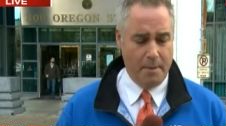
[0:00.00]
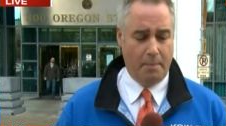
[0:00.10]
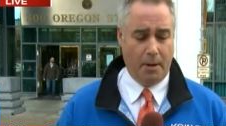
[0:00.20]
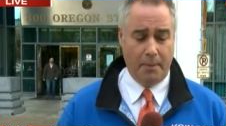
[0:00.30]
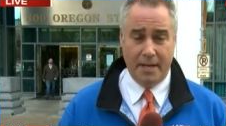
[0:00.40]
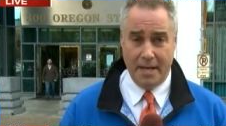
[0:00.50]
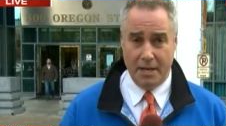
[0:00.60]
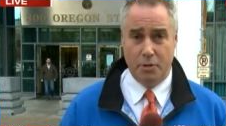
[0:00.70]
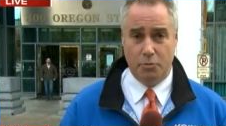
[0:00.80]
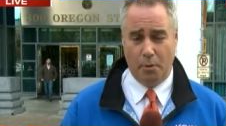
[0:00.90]
people are
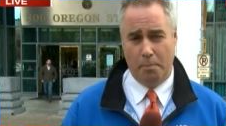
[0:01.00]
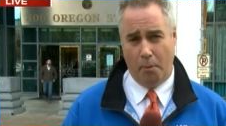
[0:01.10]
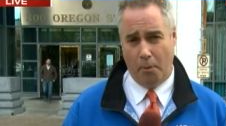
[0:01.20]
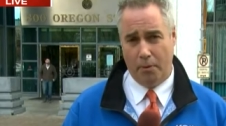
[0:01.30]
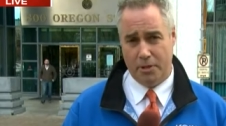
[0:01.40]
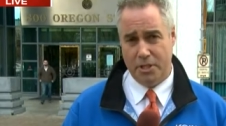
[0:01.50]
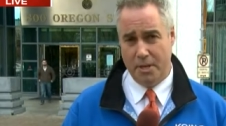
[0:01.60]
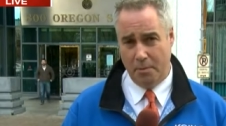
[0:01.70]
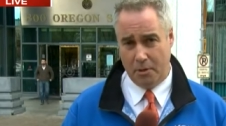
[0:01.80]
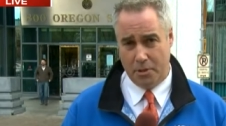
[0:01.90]
beginning to report
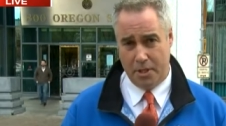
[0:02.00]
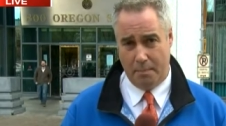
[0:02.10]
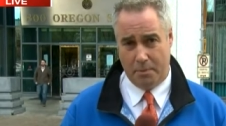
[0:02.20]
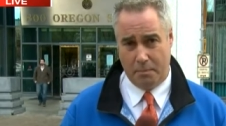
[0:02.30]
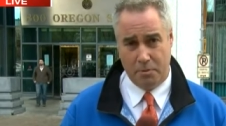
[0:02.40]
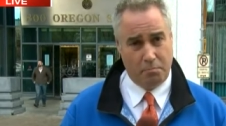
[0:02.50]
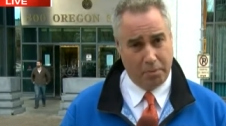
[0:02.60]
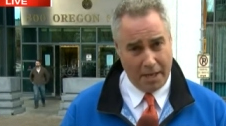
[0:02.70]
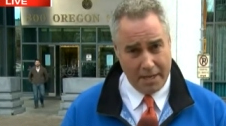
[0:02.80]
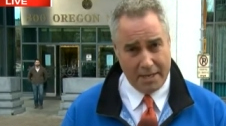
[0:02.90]
similar symptoms,
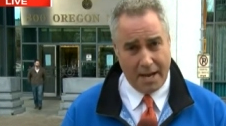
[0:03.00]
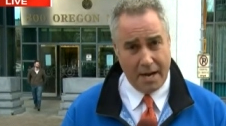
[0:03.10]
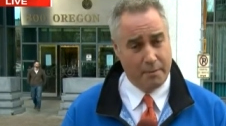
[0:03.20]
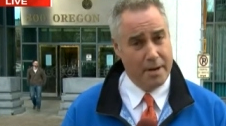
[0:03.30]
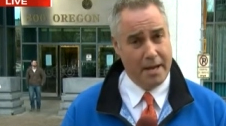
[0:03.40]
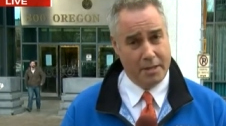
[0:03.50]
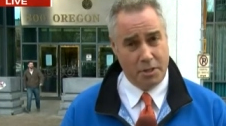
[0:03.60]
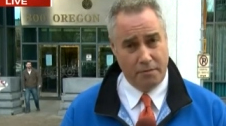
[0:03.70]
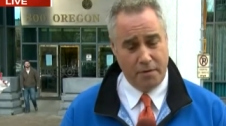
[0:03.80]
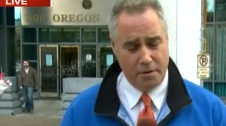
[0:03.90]
bloody diarrhea and
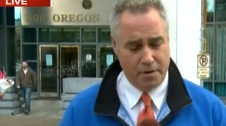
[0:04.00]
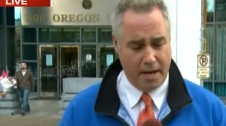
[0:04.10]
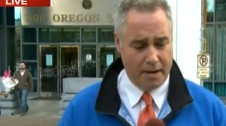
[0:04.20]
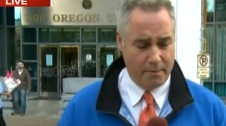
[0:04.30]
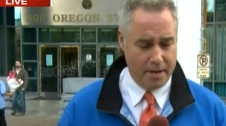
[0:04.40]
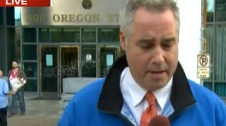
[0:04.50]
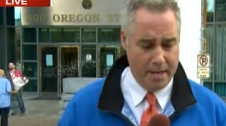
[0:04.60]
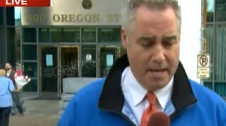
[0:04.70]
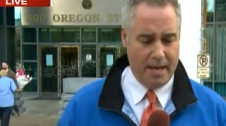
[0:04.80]
severe diarrhea,